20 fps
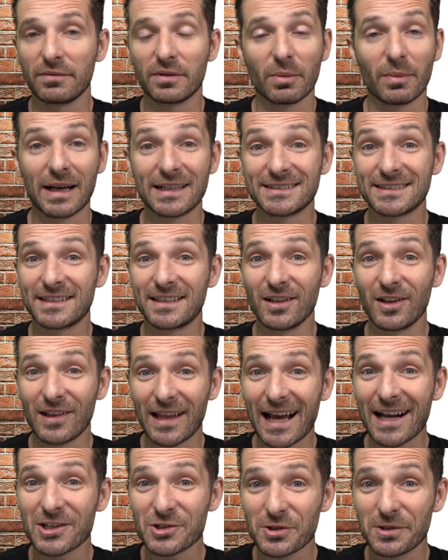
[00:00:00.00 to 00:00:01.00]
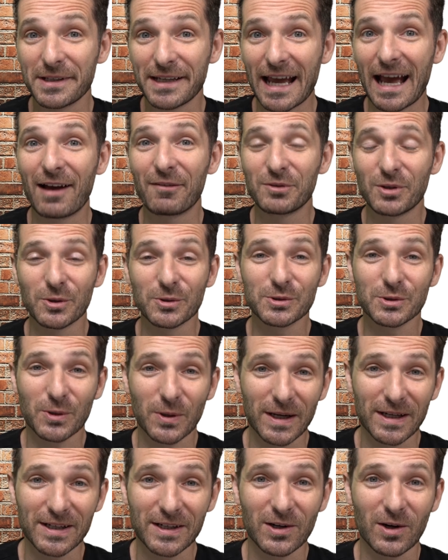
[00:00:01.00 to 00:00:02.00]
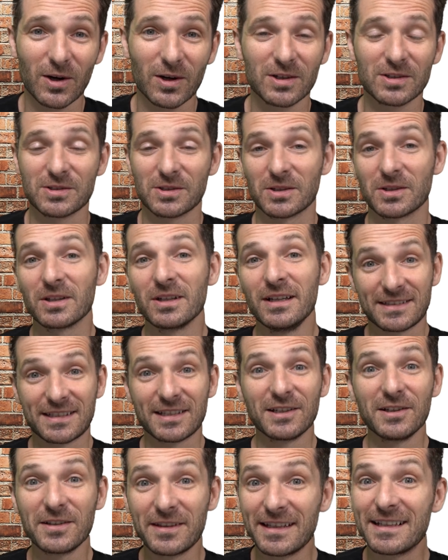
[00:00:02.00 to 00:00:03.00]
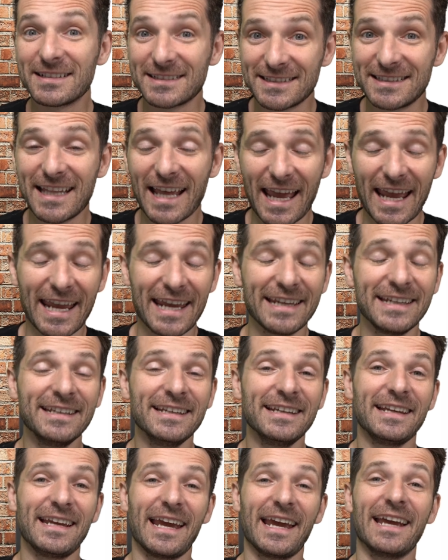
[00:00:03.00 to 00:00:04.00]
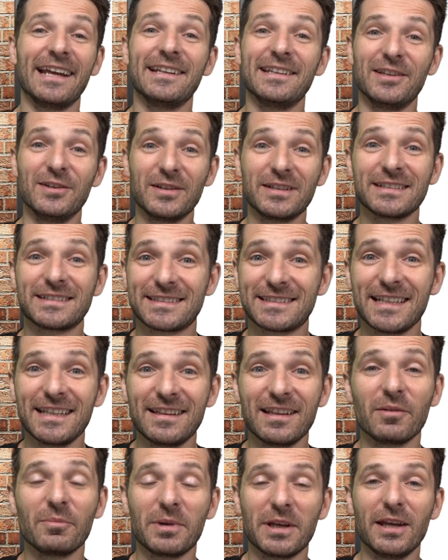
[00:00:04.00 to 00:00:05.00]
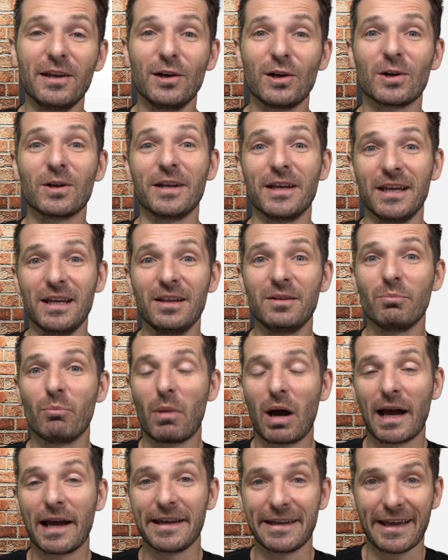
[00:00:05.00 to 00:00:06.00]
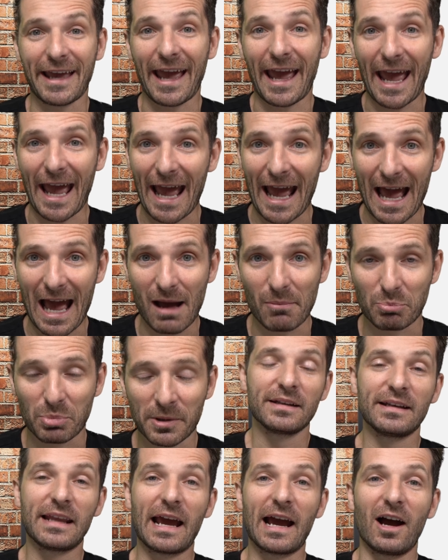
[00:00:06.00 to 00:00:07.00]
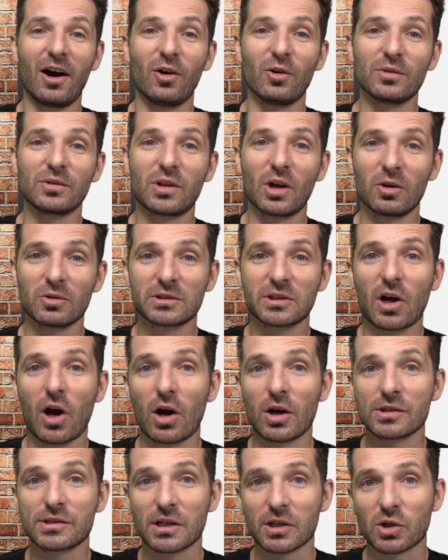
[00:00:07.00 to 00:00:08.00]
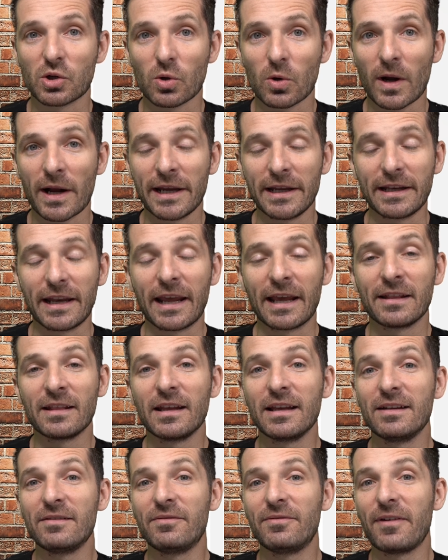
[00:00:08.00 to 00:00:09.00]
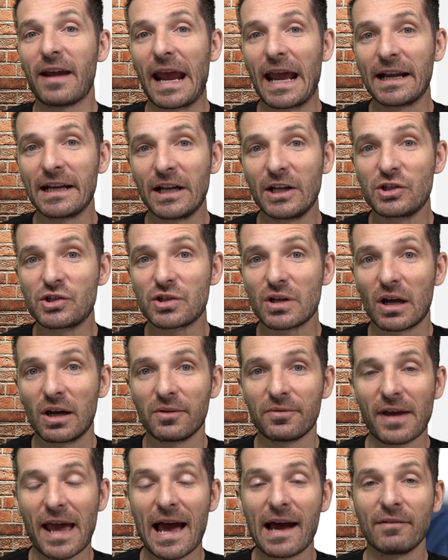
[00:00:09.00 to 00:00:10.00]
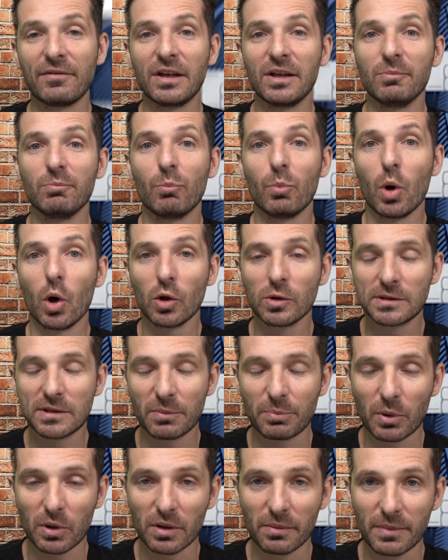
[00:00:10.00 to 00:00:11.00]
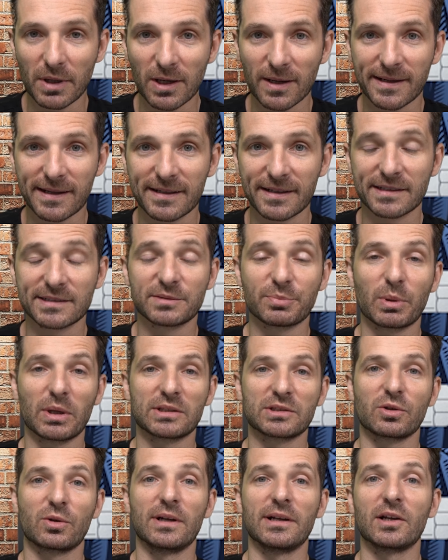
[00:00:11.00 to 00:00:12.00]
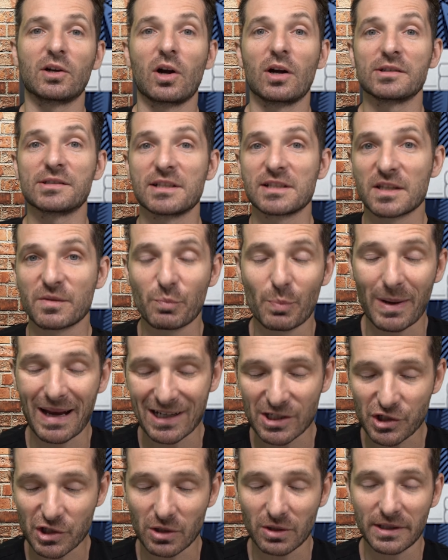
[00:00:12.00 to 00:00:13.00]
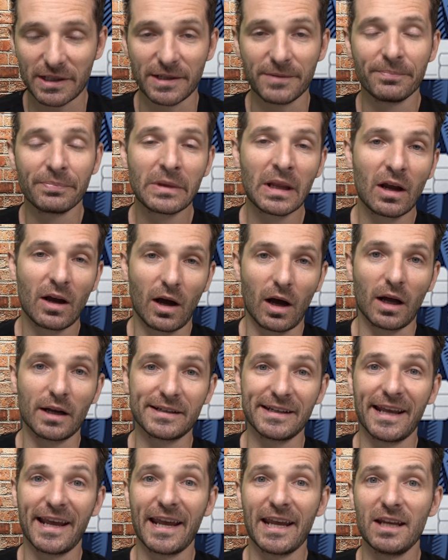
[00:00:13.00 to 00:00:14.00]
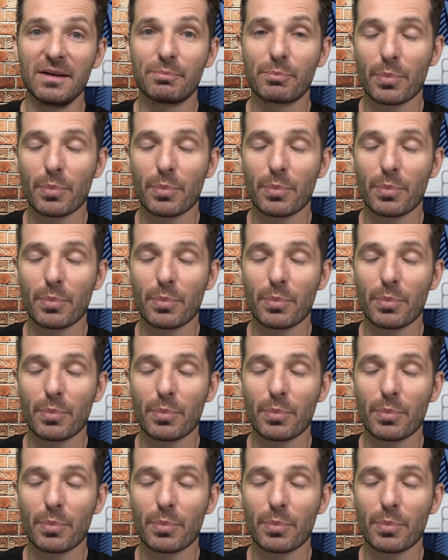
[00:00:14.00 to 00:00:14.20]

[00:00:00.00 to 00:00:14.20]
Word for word: of them. I still actually have those credit cards till this day, and you could see them here in my app. Now, those cards are great, and the advantage of having multiple American Express credit cards, especially on a